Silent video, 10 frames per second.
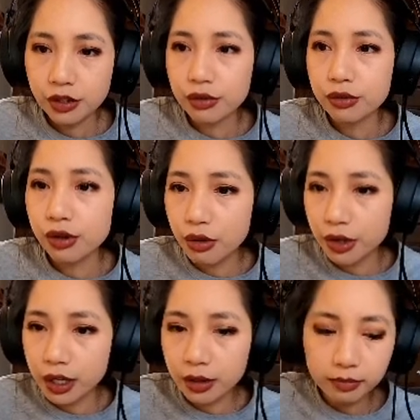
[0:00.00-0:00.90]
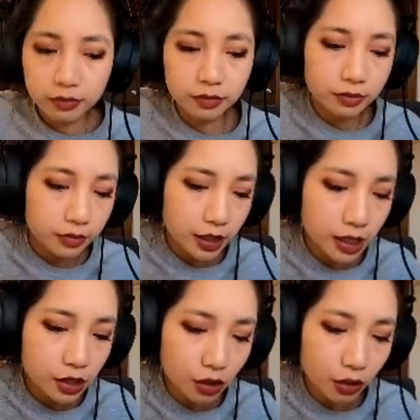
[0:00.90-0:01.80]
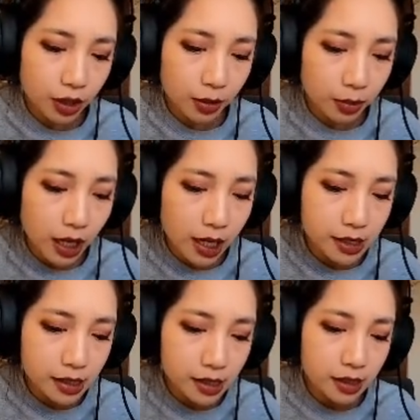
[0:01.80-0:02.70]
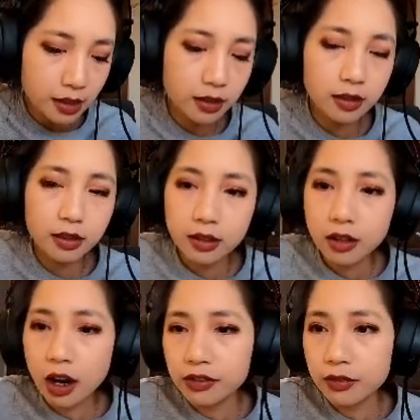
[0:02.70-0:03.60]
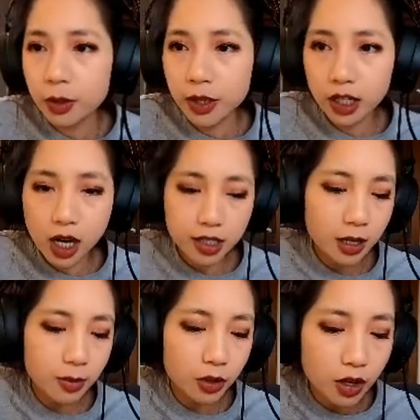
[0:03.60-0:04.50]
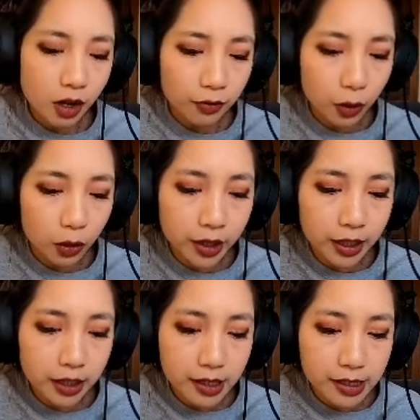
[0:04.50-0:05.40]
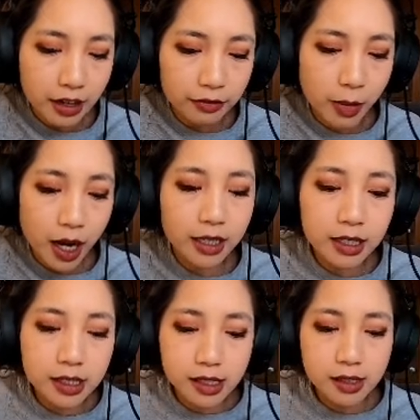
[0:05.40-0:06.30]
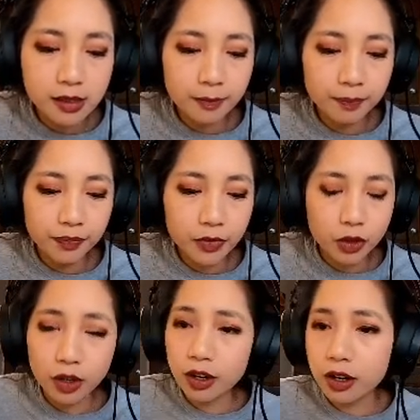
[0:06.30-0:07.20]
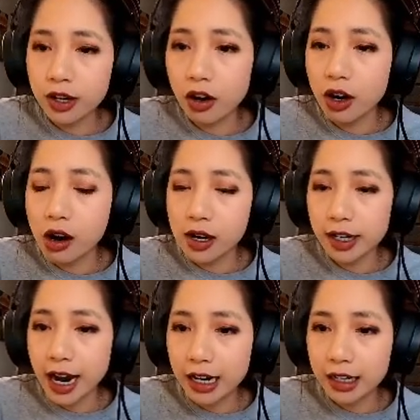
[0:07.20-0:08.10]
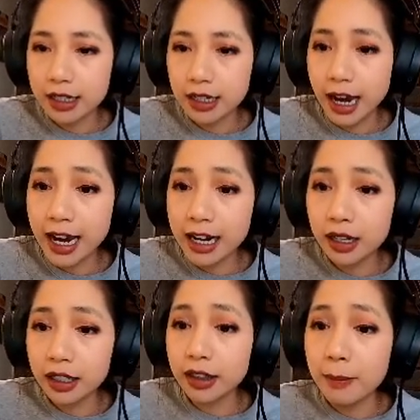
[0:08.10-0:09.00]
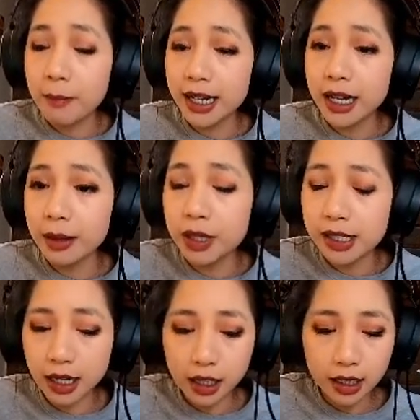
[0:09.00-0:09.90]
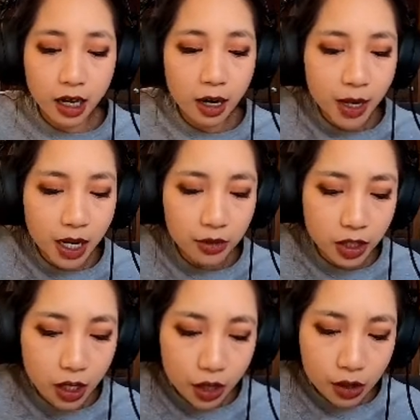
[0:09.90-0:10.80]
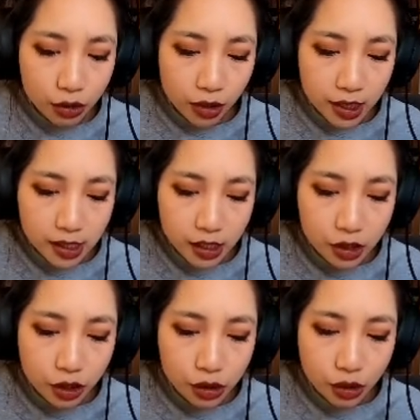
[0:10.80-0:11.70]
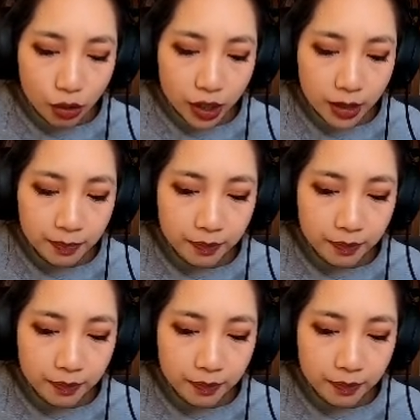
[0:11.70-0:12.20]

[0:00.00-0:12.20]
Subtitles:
sodium is sodium plus off of the periodic table. Fluorine is F minus. There are our cation and anion that make up this ionic compound. So this is sodium,